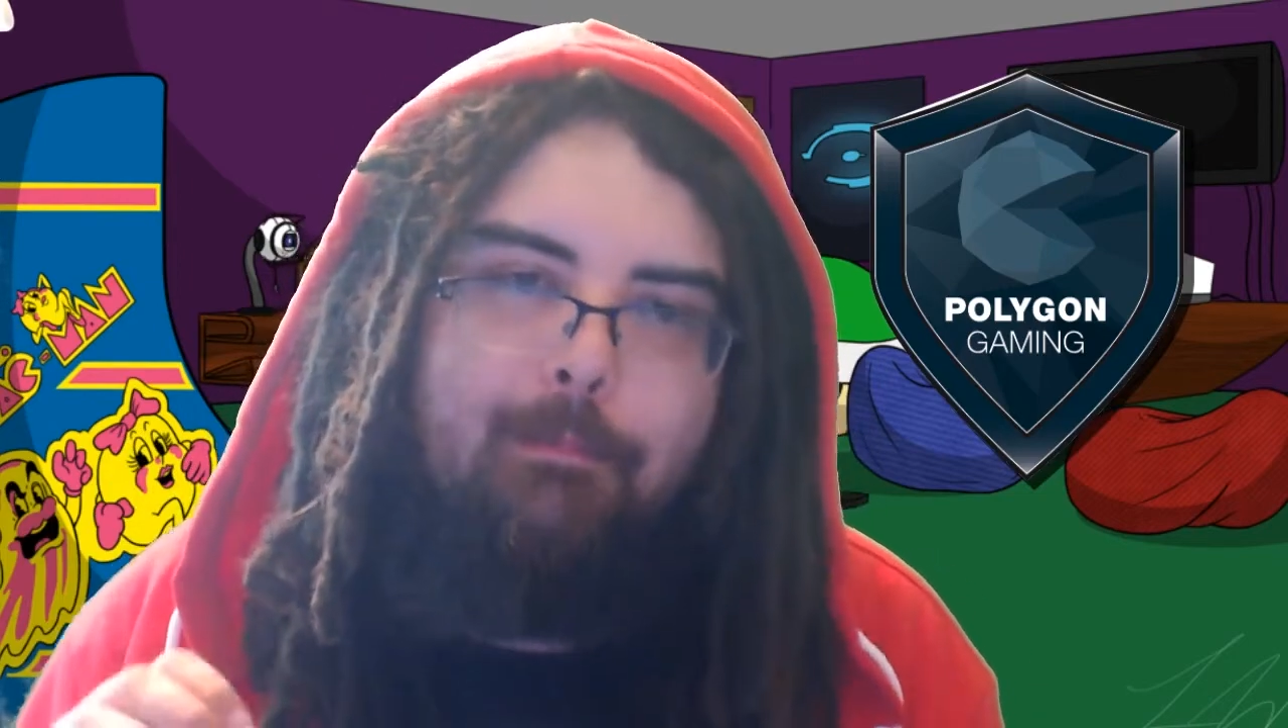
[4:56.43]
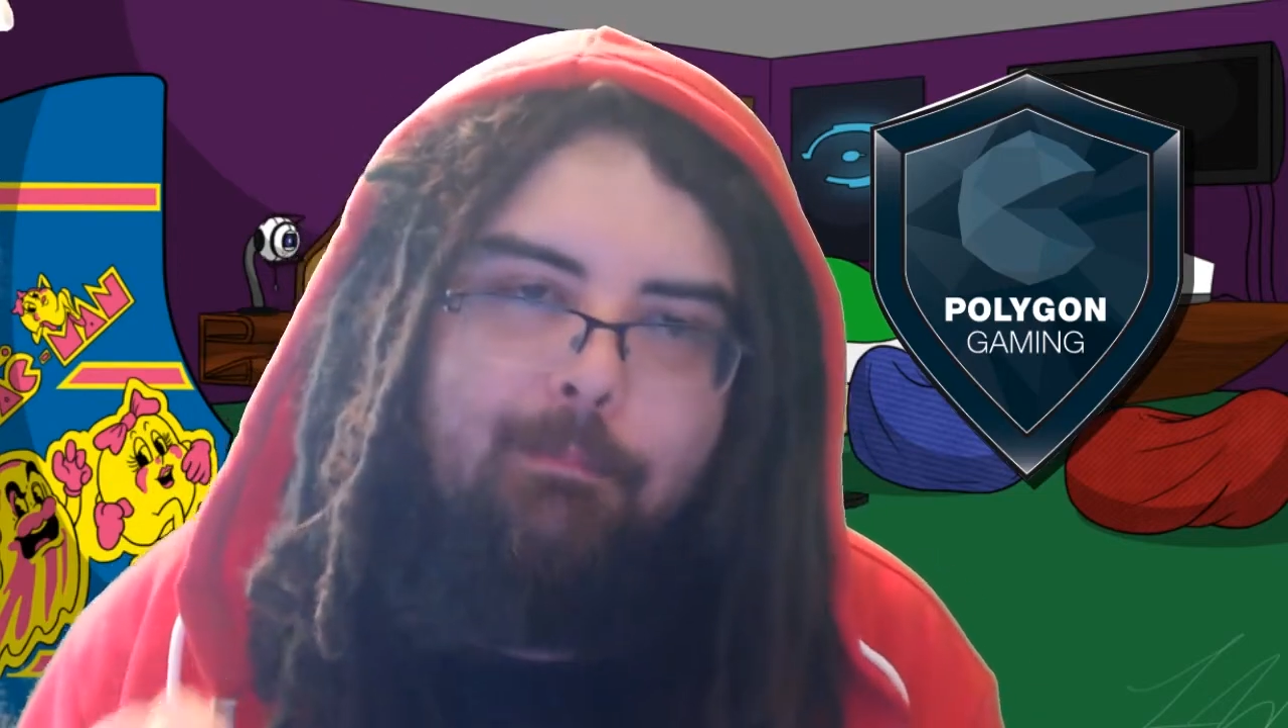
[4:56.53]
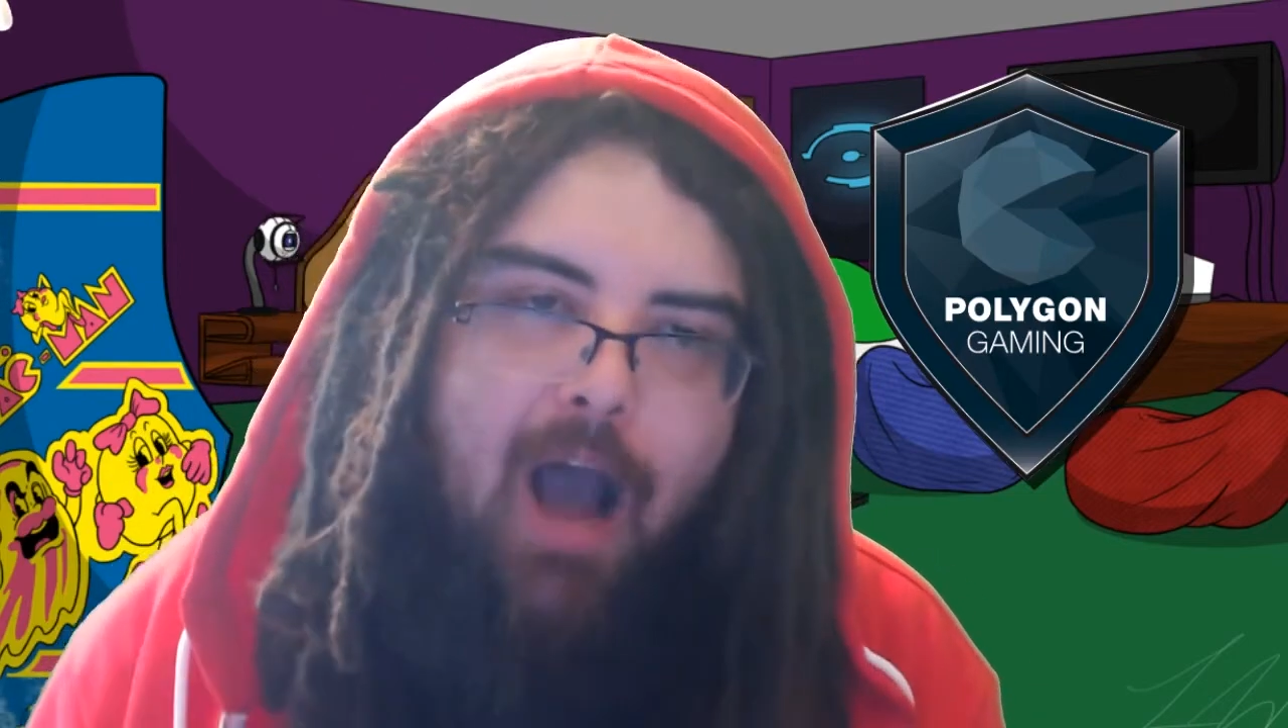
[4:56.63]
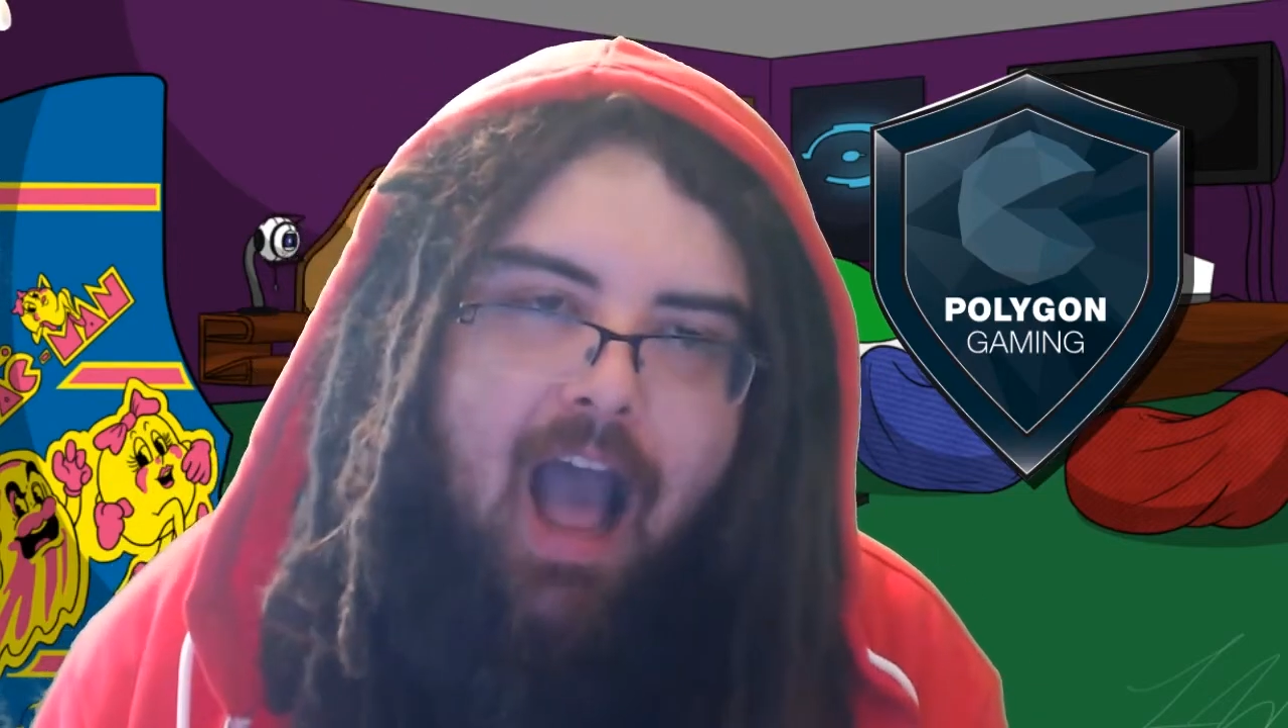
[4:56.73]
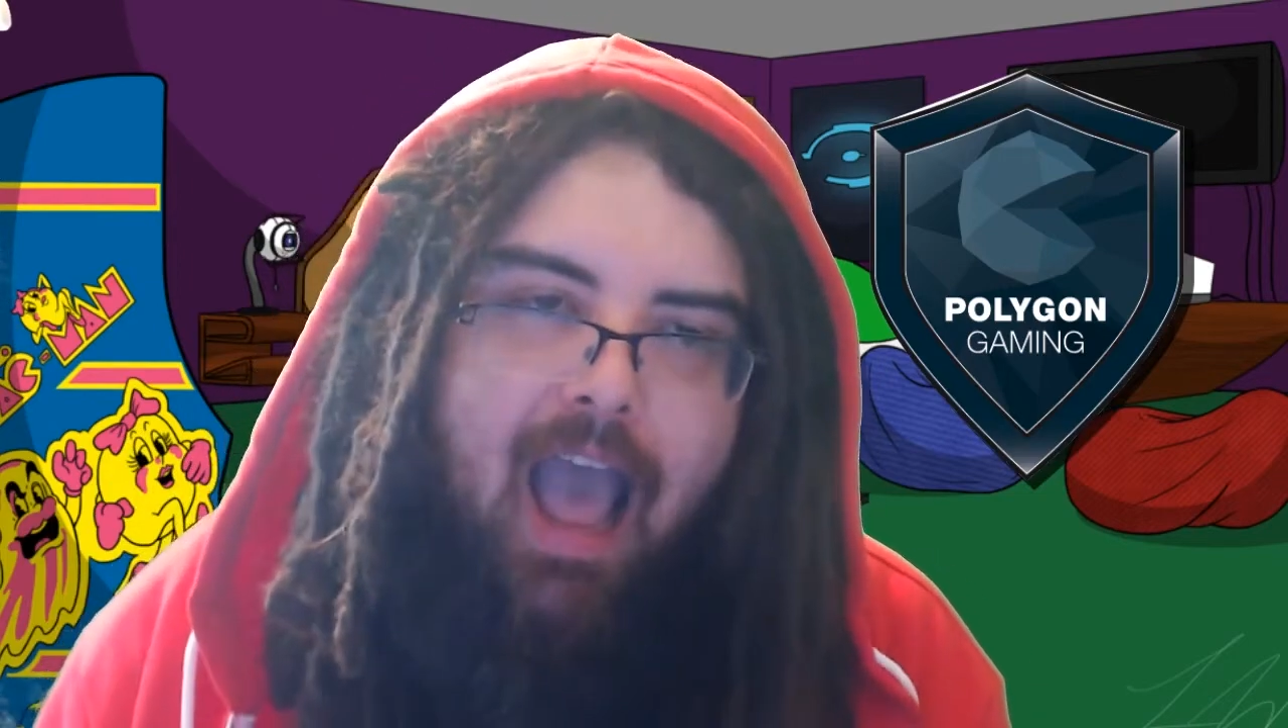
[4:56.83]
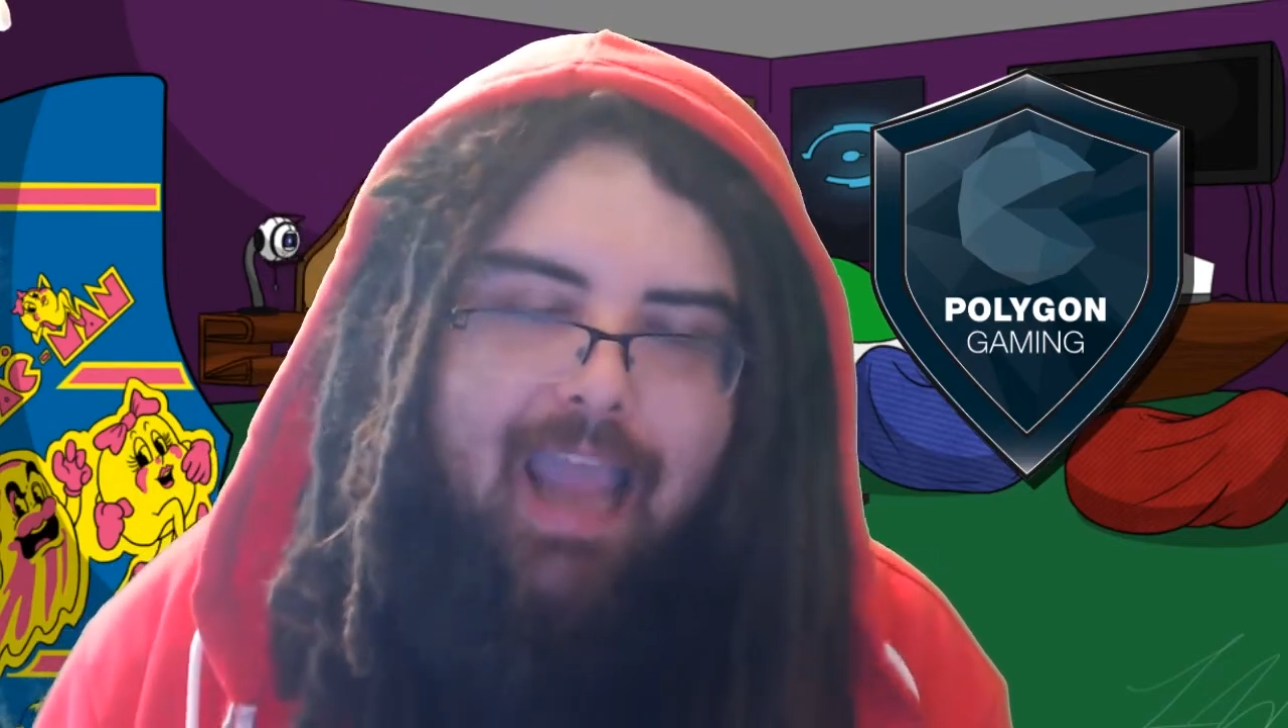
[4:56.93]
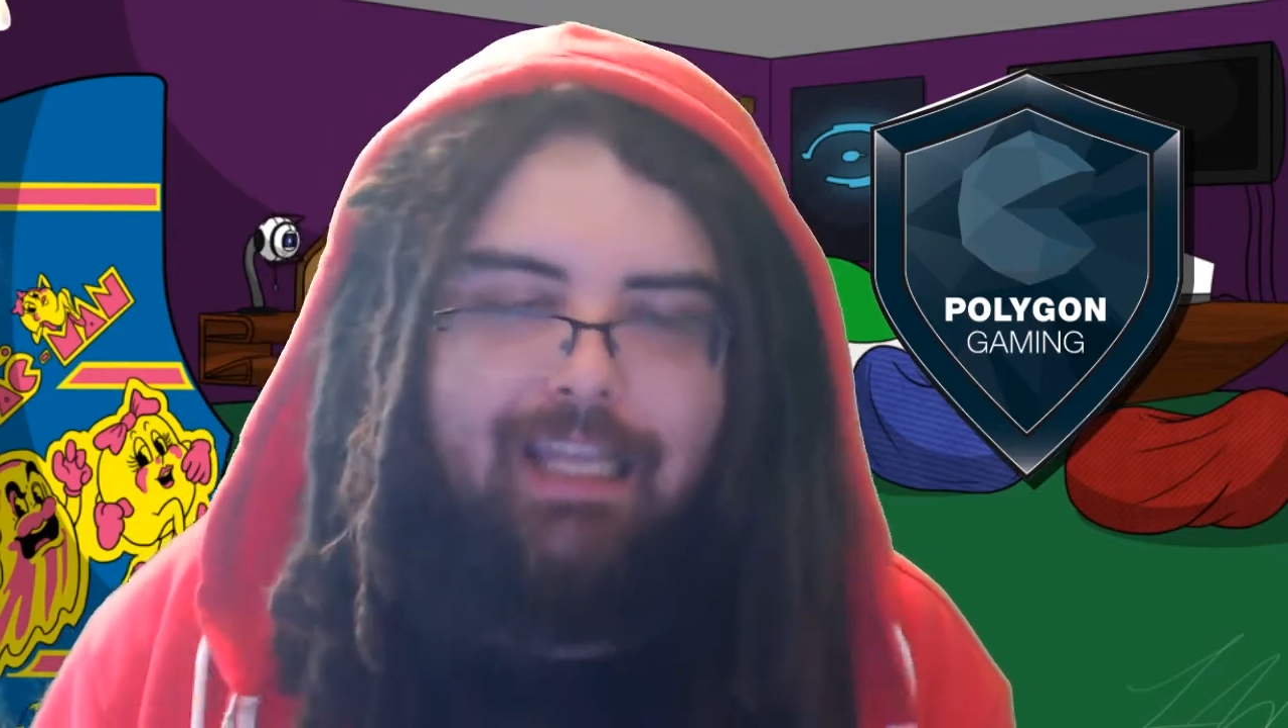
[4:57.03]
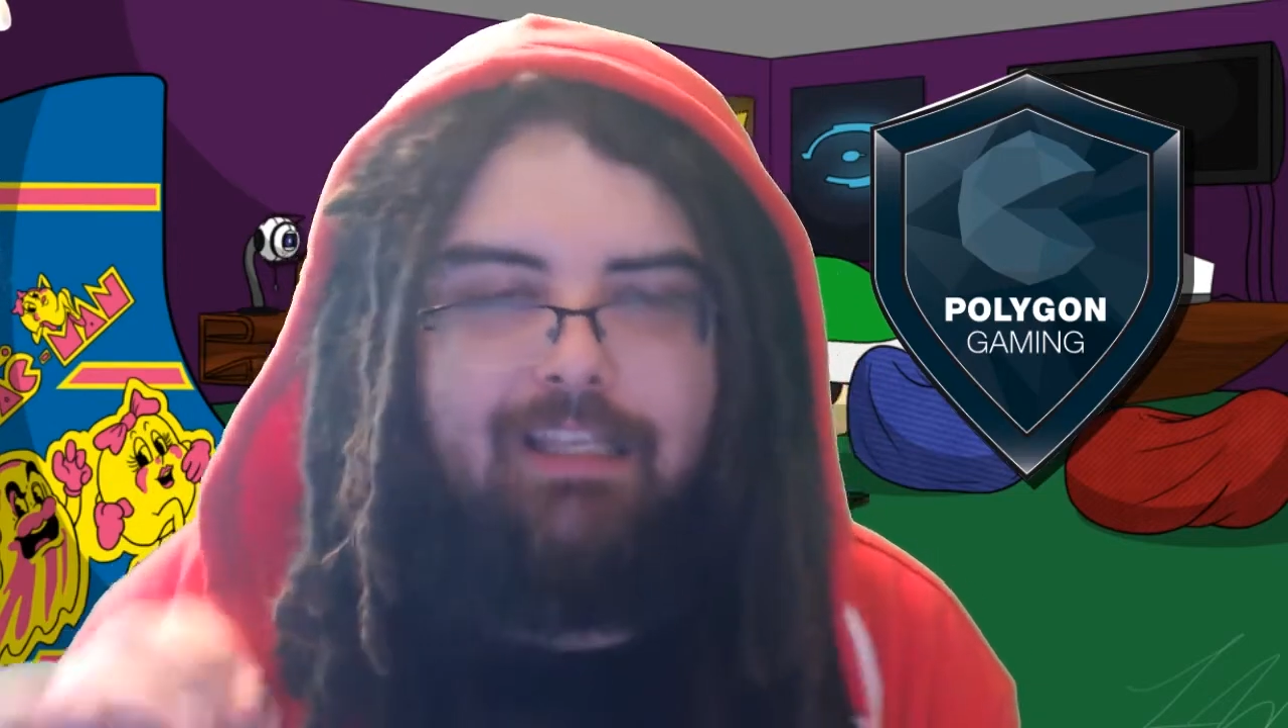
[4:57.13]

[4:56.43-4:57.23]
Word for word: by